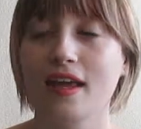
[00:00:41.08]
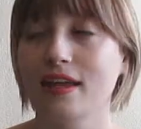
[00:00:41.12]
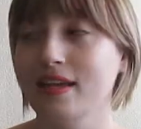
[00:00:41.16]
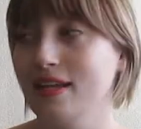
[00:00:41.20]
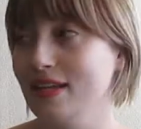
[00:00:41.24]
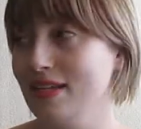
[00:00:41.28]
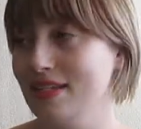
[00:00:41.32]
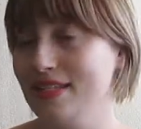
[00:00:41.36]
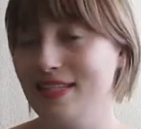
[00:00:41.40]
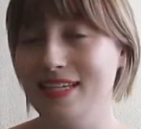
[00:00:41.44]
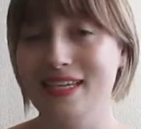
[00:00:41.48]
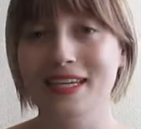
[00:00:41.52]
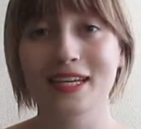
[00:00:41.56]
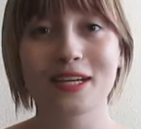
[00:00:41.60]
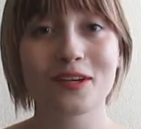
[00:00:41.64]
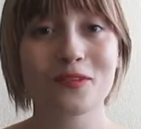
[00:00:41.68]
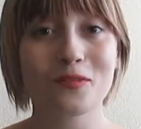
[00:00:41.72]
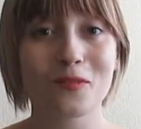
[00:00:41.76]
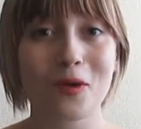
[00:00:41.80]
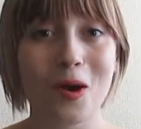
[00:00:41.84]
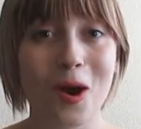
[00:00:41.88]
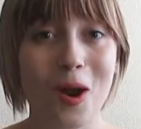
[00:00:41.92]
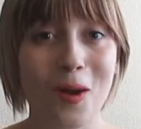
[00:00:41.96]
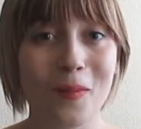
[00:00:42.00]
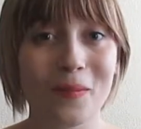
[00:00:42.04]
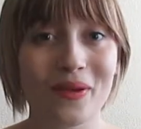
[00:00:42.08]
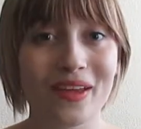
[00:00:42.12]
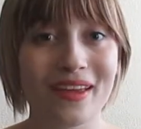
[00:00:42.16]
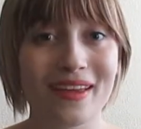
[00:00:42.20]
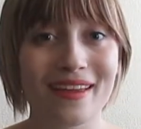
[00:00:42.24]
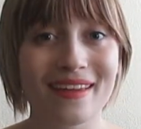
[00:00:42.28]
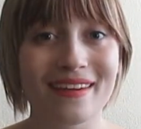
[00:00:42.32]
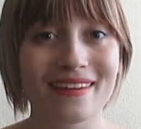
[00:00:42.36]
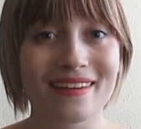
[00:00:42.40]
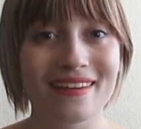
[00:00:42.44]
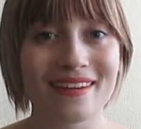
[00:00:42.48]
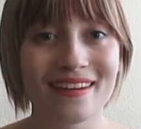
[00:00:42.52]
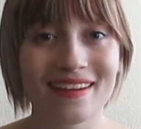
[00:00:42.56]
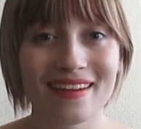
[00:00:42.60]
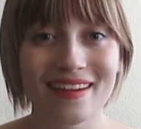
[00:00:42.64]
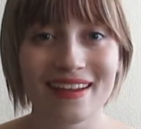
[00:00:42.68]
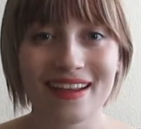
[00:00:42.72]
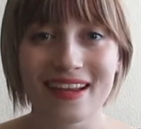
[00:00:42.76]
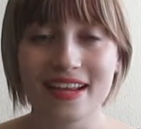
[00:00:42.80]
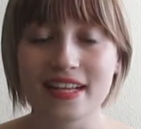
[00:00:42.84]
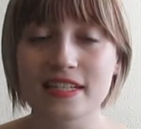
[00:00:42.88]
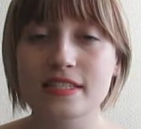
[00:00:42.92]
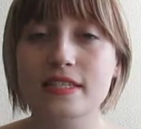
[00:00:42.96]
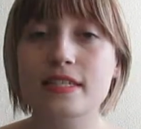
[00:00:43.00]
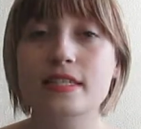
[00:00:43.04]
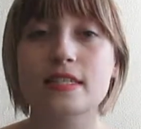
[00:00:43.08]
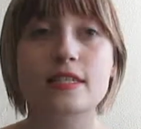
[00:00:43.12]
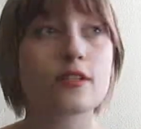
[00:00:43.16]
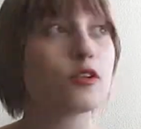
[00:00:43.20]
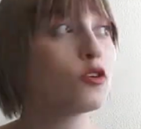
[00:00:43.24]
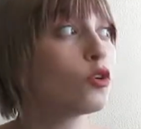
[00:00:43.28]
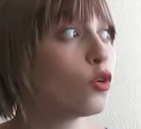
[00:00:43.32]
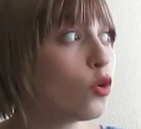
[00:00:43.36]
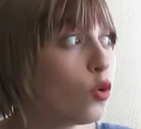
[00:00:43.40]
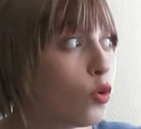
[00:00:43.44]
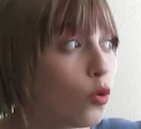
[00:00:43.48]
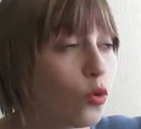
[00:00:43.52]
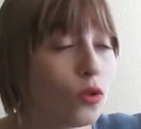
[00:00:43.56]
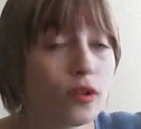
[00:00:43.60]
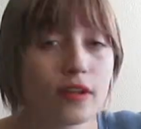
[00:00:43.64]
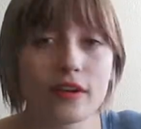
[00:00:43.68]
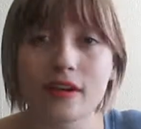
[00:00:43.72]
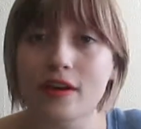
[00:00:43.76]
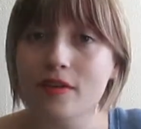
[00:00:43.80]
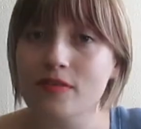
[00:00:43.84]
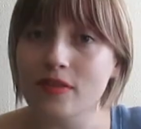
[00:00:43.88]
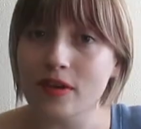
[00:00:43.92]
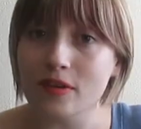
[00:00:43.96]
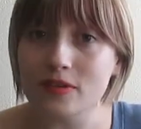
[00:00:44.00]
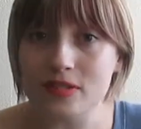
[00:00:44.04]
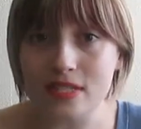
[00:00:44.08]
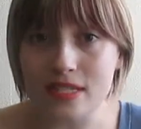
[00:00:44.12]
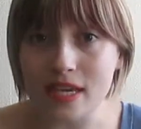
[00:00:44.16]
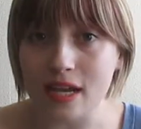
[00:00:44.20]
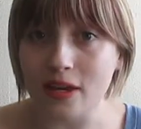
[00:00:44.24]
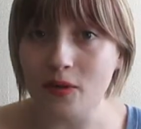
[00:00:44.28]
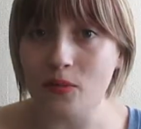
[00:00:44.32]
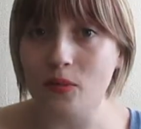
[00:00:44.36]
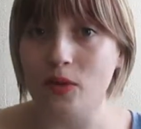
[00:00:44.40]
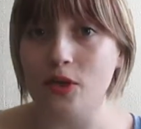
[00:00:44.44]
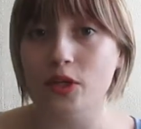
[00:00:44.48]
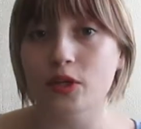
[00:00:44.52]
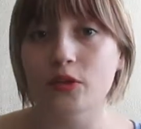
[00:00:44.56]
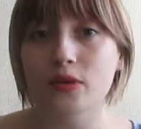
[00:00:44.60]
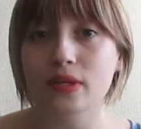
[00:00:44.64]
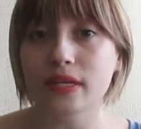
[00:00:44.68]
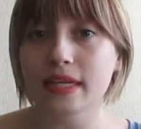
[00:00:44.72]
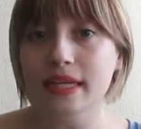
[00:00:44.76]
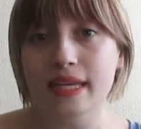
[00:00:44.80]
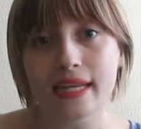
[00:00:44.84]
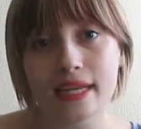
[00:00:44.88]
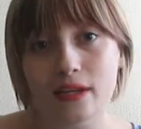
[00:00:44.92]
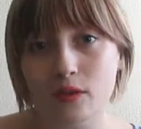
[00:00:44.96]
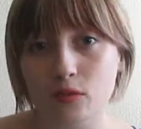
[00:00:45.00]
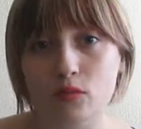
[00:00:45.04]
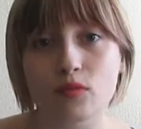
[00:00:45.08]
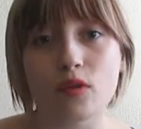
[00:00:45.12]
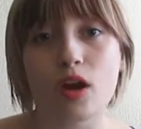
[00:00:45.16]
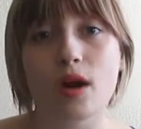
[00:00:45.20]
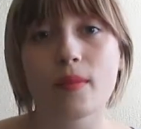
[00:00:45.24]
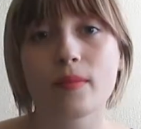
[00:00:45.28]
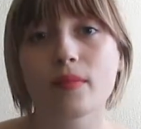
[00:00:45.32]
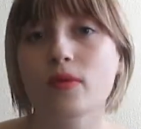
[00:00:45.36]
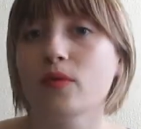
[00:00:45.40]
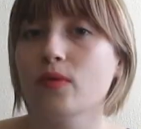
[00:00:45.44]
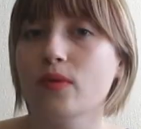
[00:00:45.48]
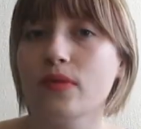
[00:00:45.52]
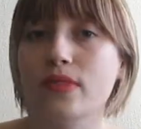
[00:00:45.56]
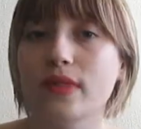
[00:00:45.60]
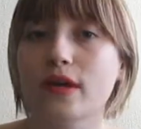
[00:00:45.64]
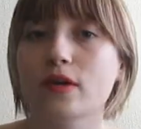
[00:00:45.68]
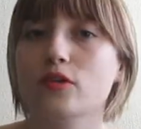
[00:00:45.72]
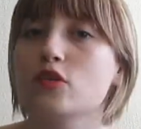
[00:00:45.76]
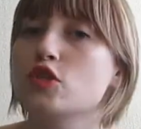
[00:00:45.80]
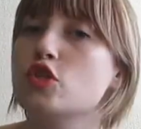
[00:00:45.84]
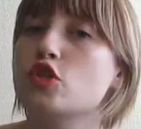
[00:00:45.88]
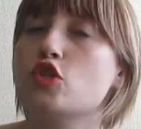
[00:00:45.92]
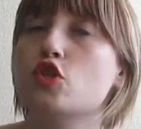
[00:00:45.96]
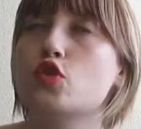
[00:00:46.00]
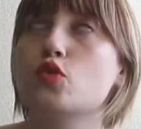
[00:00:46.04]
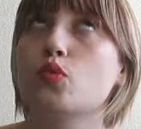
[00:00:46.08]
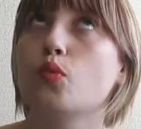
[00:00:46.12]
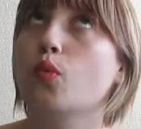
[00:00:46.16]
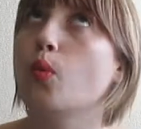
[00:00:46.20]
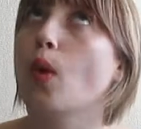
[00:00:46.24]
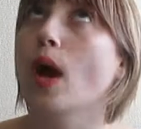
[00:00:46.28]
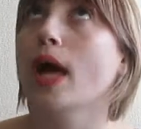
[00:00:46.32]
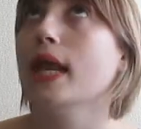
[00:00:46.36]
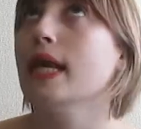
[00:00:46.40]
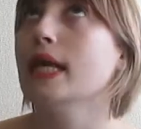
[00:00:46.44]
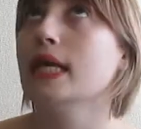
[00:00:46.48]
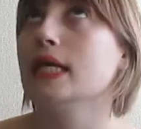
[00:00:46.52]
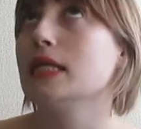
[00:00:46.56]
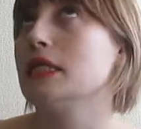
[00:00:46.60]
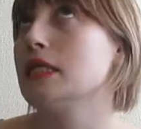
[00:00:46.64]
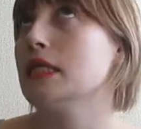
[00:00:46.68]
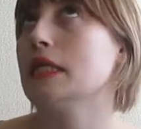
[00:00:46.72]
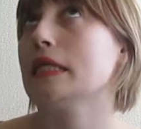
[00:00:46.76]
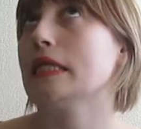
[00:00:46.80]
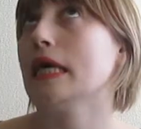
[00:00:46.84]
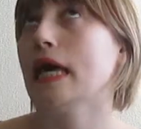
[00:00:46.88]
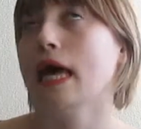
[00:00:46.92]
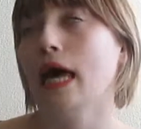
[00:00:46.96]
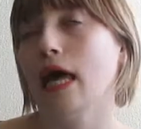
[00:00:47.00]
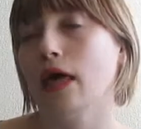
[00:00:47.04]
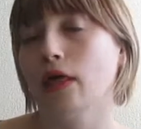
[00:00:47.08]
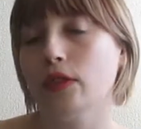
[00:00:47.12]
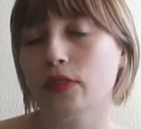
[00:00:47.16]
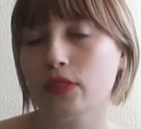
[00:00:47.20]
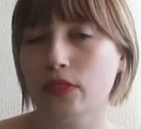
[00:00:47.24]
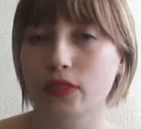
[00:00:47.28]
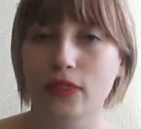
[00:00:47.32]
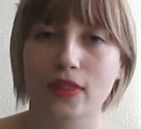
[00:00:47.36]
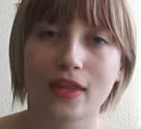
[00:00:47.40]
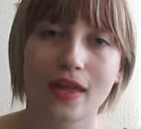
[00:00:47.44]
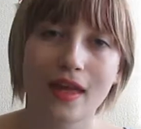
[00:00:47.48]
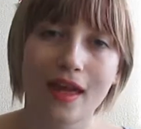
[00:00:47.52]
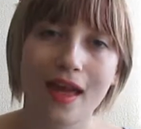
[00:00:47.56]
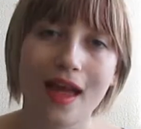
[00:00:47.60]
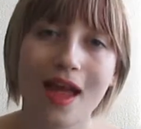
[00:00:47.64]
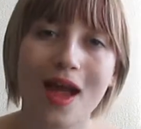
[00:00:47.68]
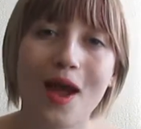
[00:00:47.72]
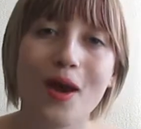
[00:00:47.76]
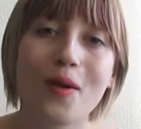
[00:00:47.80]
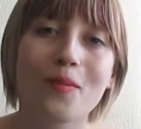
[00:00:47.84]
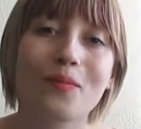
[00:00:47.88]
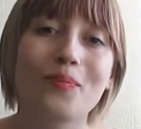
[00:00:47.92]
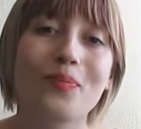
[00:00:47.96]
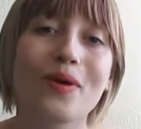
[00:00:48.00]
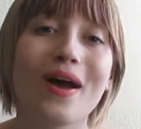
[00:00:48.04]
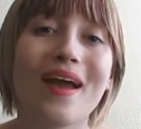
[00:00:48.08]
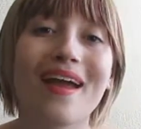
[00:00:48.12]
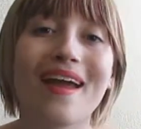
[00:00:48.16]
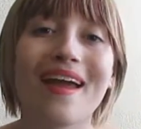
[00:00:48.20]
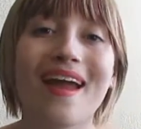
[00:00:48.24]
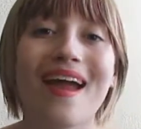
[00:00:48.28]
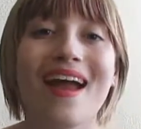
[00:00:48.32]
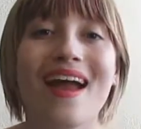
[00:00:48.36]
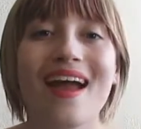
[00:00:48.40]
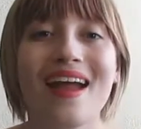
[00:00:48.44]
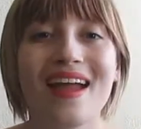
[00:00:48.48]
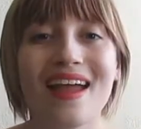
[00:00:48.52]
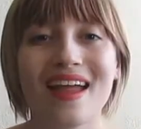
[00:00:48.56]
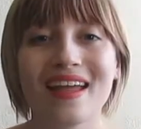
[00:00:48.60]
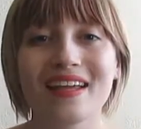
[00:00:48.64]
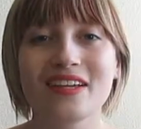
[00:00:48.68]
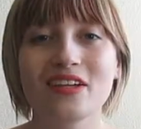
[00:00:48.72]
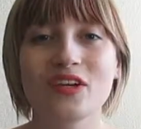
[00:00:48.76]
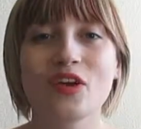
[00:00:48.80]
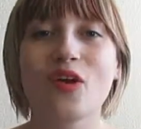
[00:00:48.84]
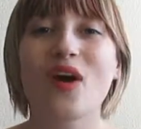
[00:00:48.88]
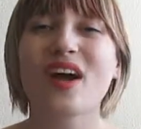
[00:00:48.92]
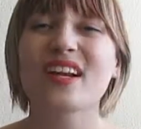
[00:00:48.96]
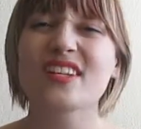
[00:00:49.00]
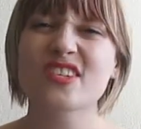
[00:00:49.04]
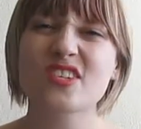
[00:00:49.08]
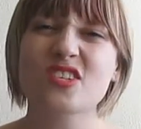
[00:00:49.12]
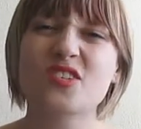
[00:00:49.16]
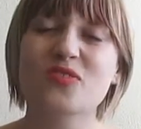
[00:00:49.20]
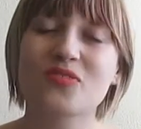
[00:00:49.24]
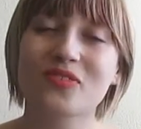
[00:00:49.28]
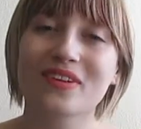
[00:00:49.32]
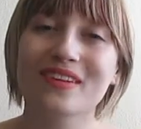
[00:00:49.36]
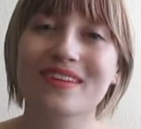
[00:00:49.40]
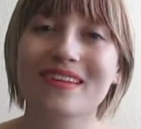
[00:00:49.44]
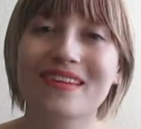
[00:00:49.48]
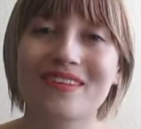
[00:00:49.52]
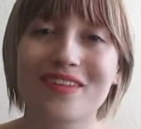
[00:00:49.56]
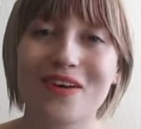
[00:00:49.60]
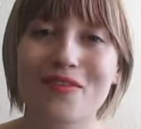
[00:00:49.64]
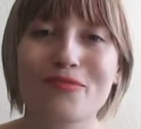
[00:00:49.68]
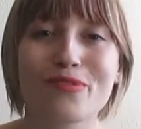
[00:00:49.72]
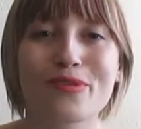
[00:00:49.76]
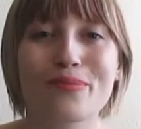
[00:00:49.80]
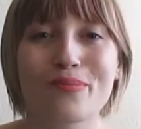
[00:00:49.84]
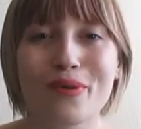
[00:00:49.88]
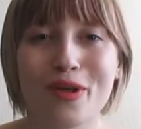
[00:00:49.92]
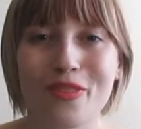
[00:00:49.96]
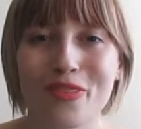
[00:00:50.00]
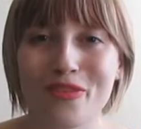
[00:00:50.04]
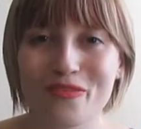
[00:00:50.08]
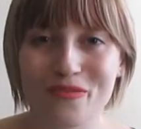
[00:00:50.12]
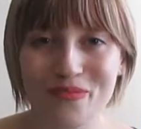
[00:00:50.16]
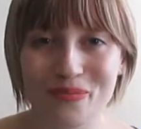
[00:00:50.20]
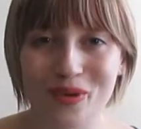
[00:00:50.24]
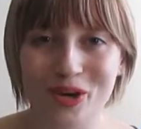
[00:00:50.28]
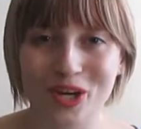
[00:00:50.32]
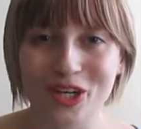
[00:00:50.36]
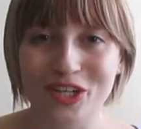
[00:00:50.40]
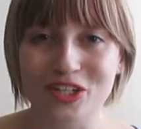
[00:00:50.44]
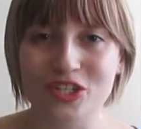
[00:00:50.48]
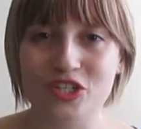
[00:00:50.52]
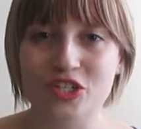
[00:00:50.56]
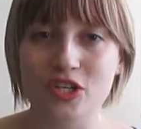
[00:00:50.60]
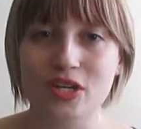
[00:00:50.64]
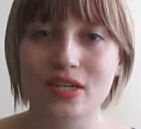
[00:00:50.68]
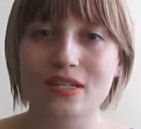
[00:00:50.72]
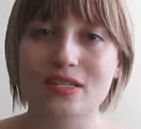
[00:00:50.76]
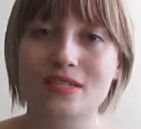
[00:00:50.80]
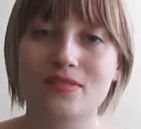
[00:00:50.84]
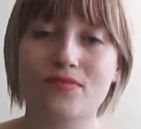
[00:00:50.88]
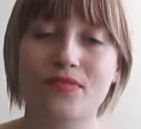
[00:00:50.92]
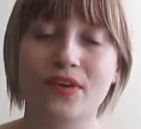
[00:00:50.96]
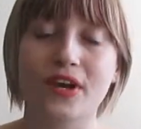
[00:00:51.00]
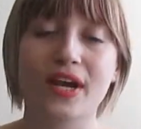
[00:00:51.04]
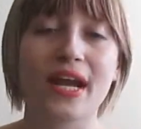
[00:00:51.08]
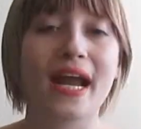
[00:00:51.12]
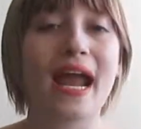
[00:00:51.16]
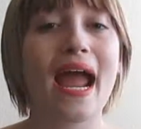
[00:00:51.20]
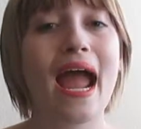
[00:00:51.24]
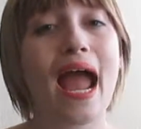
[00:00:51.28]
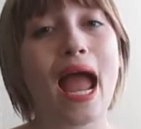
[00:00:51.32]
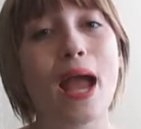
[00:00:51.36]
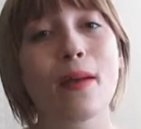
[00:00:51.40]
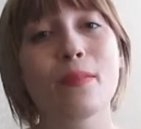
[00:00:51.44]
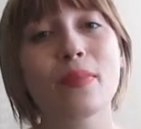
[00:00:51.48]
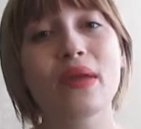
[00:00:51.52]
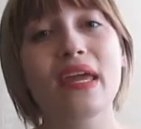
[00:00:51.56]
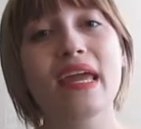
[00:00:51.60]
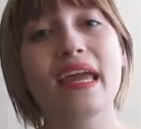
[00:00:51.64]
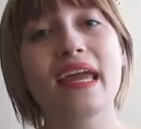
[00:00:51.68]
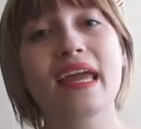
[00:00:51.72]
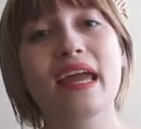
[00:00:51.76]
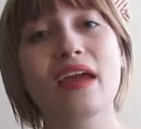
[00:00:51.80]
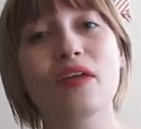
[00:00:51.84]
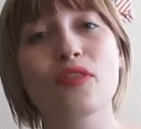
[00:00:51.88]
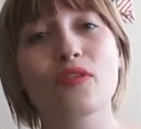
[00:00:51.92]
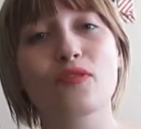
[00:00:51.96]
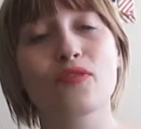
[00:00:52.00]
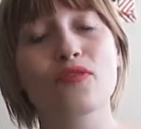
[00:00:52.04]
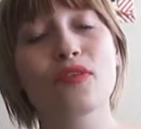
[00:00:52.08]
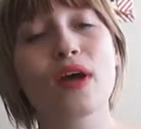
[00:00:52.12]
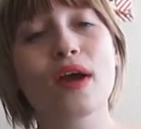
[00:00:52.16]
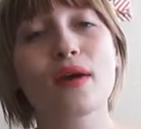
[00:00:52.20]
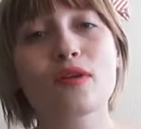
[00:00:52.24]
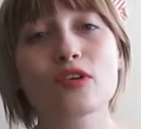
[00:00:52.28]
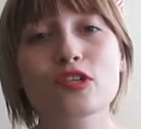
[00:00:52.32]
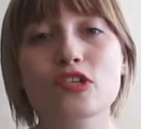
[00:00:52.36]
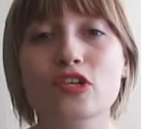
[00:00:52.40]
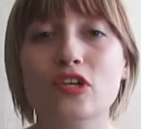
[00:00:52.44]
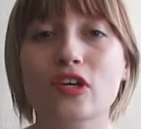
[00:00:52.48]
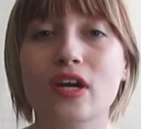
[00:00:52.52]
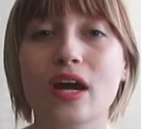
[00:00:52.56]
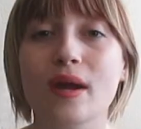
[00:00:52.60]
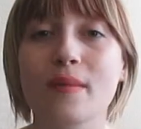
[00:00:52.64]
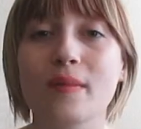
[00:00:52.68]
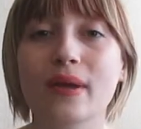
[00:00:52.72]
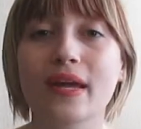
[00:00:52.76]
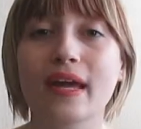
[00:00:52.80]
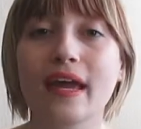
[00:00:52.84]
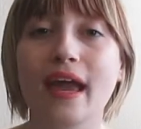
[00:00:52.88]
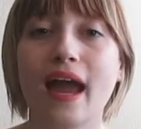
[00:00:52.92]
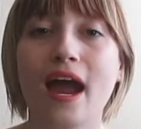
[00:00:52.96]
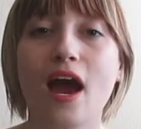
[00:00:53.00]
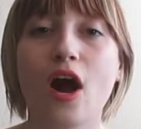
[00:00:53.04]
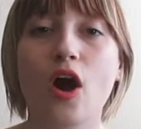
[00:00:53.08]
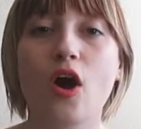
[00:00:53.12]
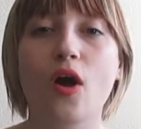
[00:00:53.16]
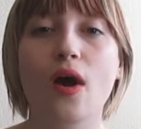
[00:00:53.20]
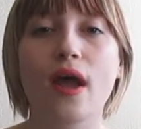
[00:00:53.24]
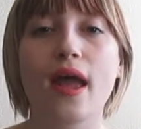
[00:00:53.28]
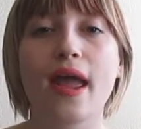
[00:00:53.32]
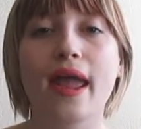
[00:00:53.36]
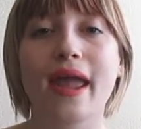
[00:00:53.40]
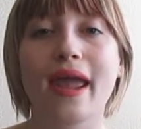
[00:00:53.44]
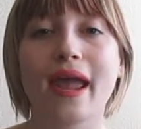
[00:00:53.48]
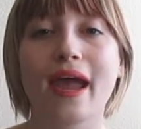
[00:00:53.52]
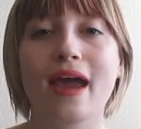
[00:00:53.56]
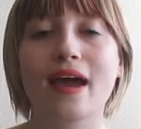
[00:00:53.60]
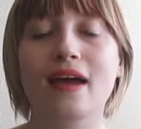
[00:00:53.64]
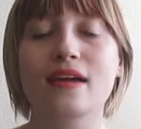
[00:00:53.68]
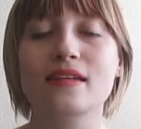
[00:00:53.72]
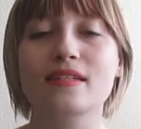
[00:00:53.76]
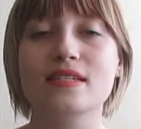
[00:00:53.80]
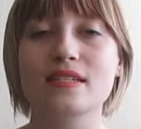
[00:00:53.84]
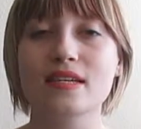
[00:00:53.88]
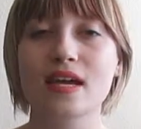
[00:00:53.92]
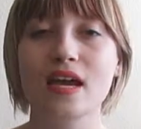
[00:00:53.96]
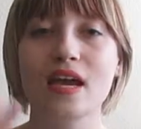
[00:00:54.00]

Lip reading: He's eating ramen. It's still cool enough outside where you can eat ramen without sweating to death. But, you know, I just really love the month of March. It's very happy. The flowers are coming out, and